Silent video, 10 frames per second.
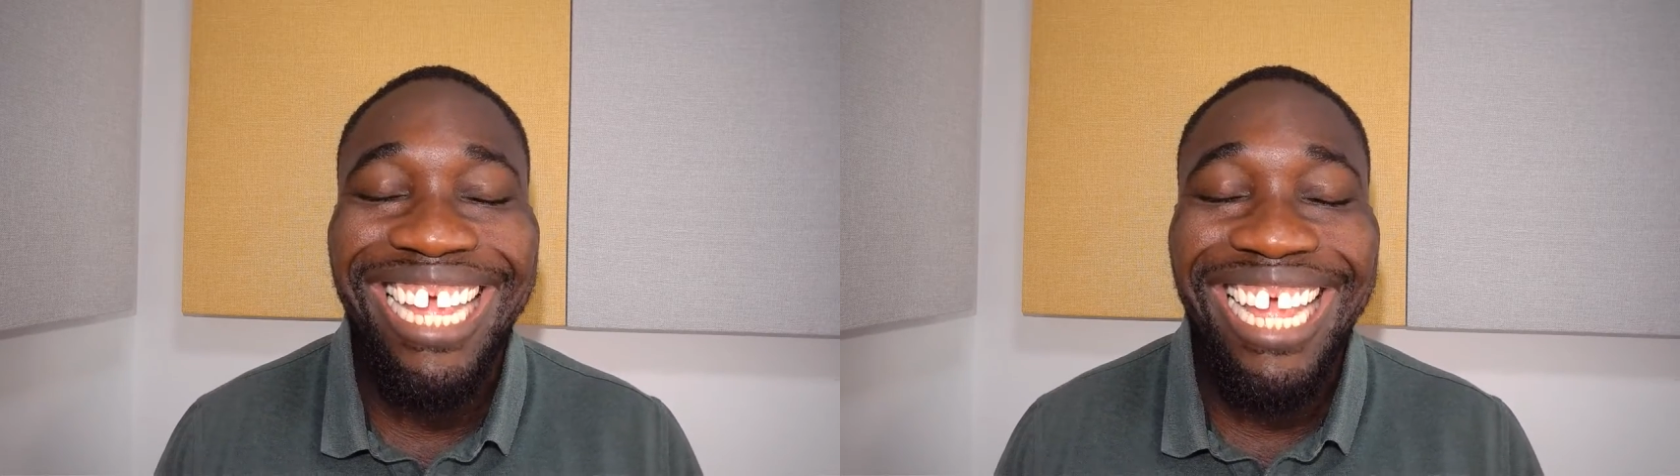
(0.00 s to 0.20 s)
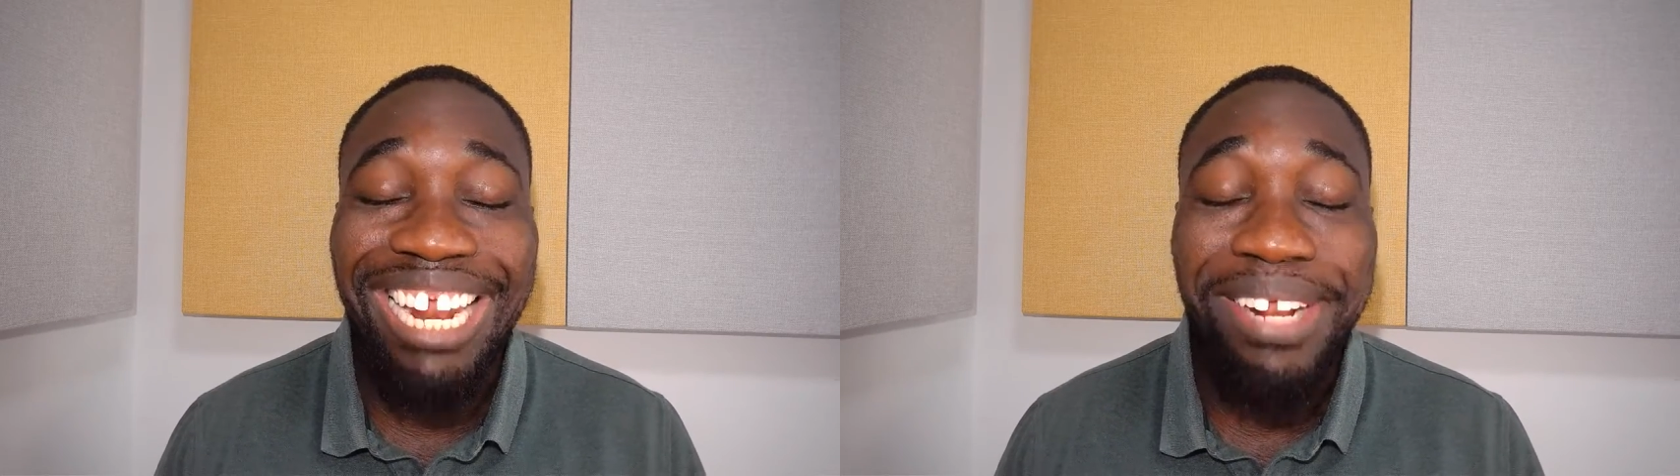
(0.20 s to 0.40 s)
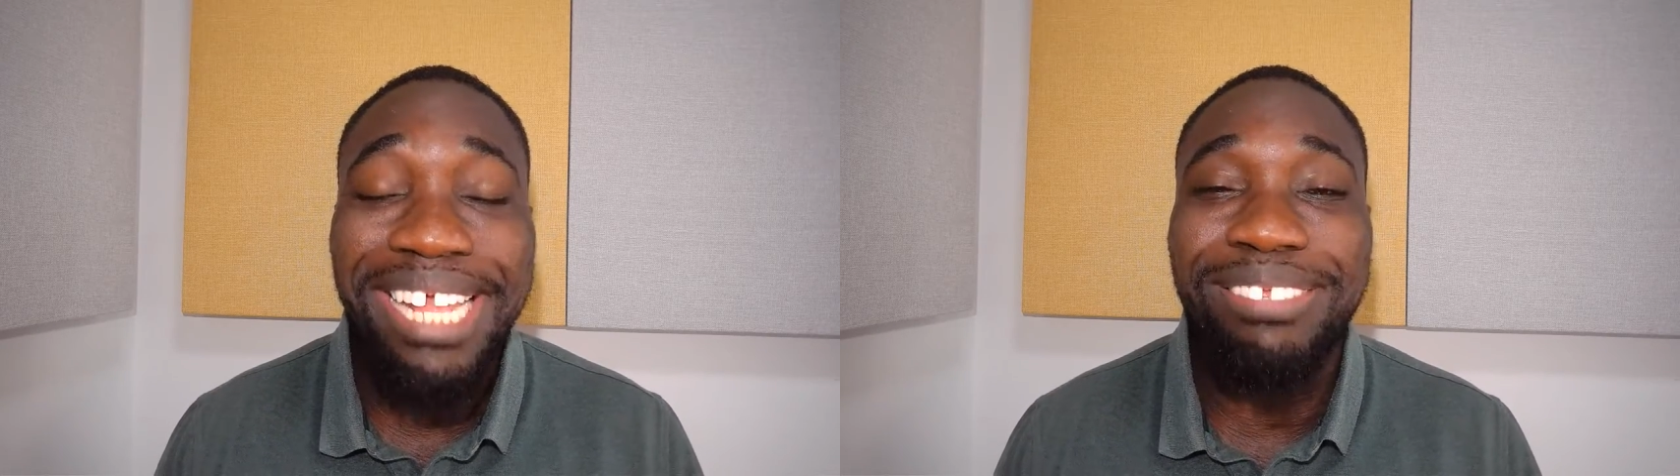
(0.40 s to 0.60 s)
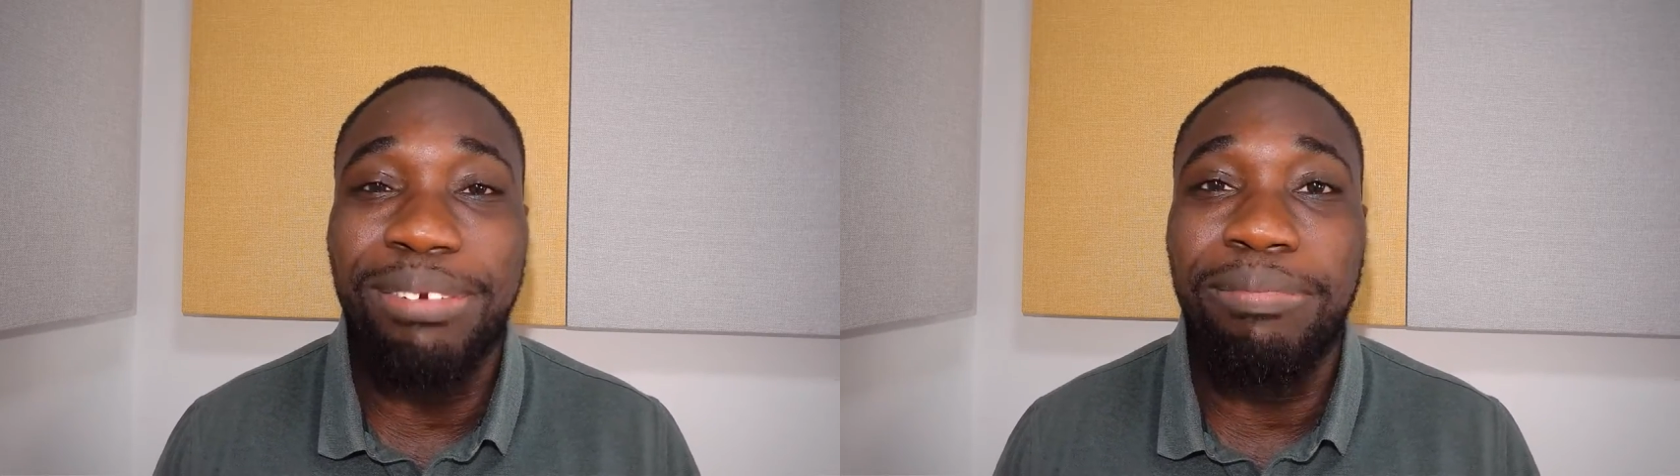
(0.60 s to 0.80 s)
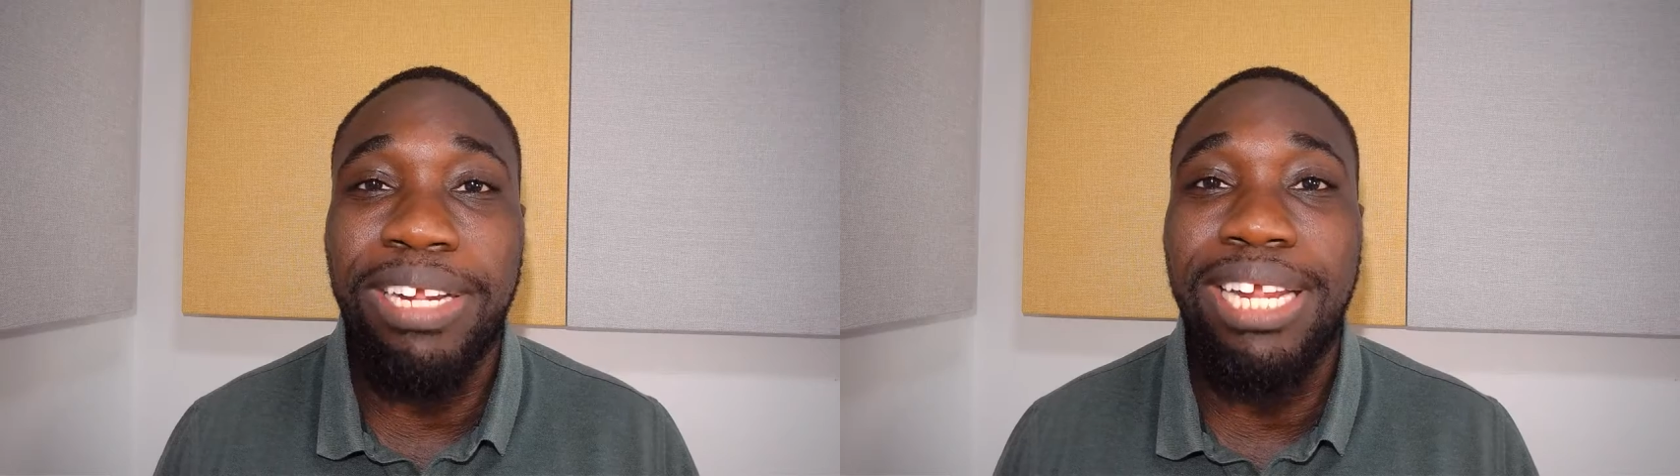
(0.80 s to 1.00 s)
And I would answer
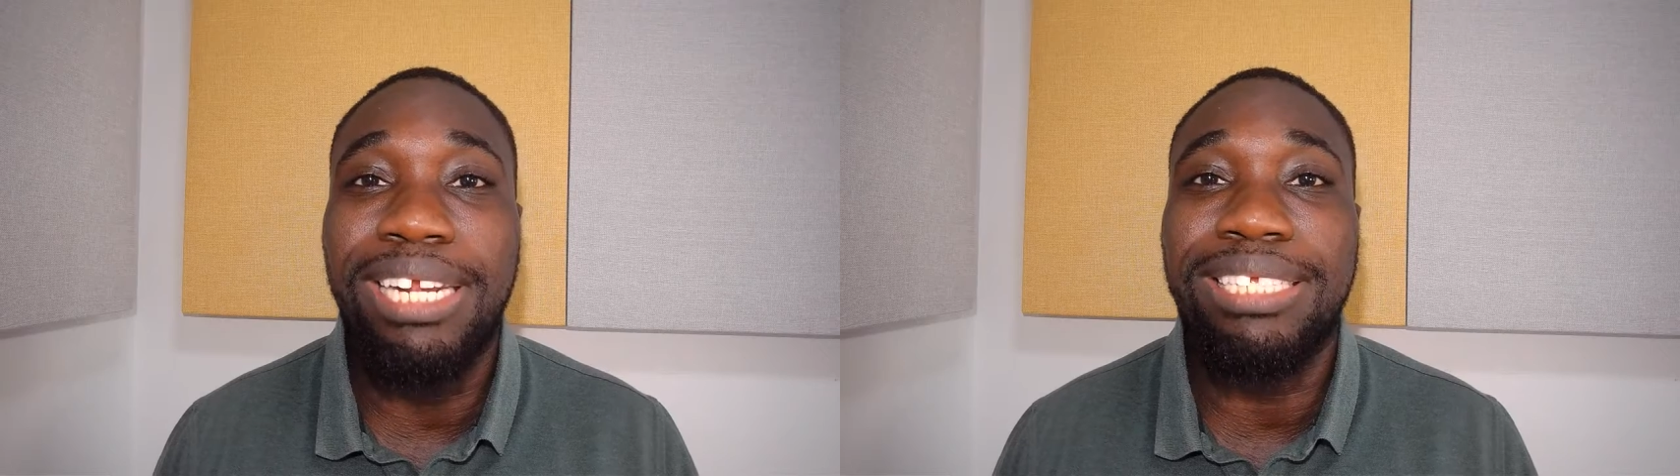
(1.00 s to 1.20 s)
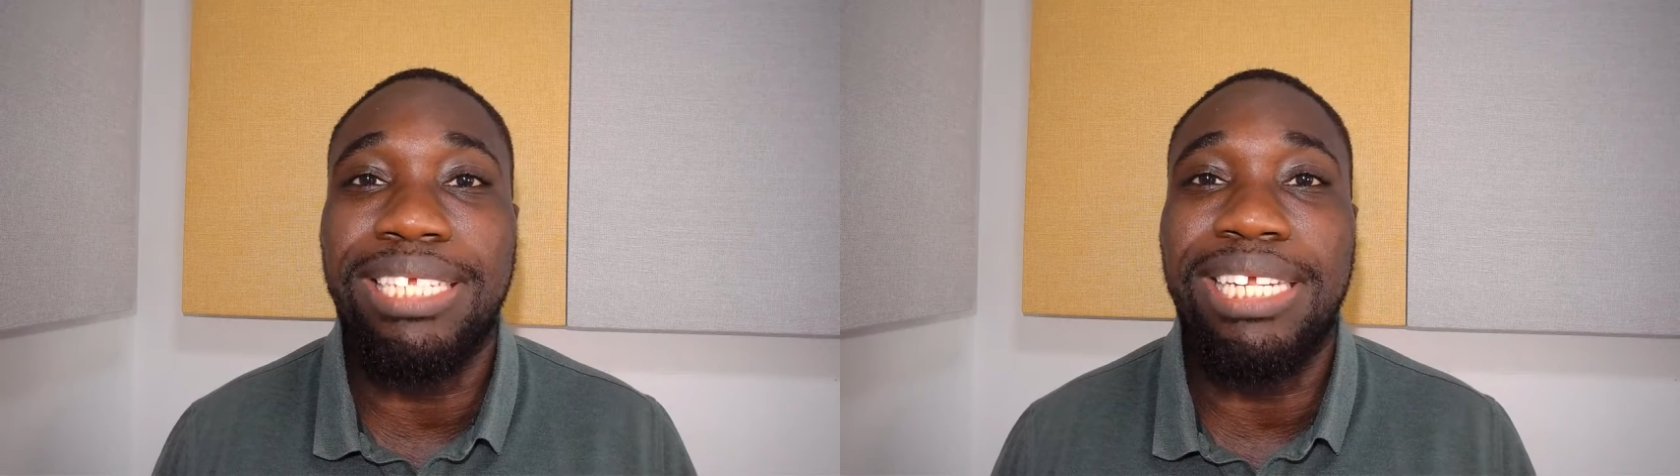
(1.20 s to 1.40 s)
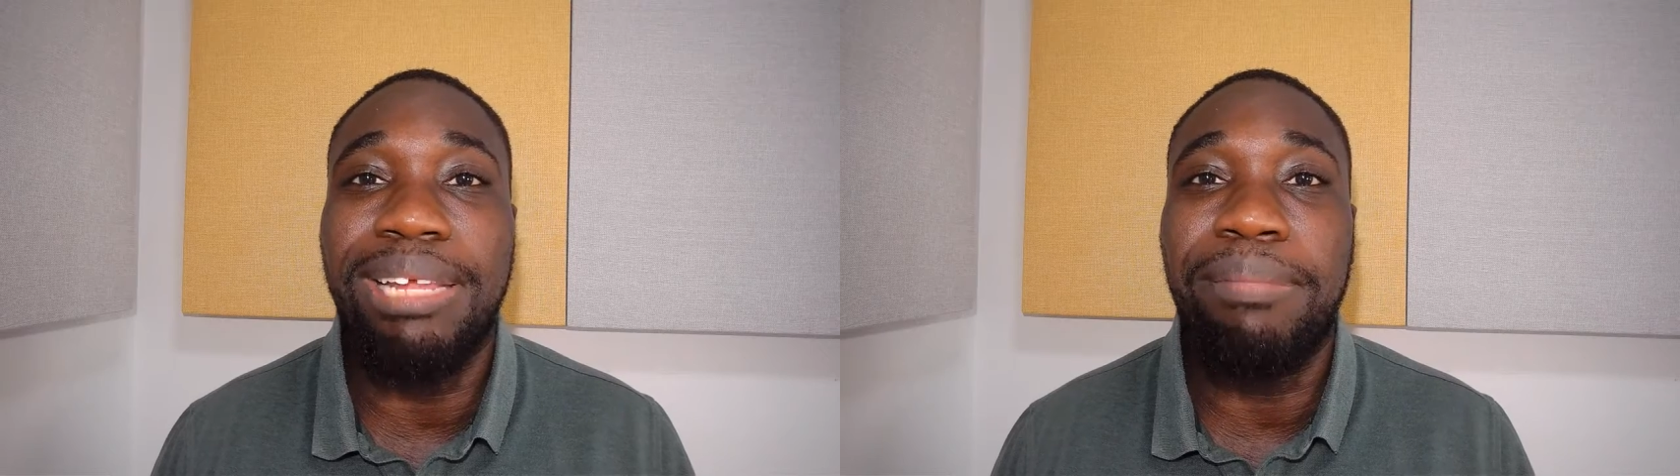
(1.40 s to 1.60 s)
them very honestly.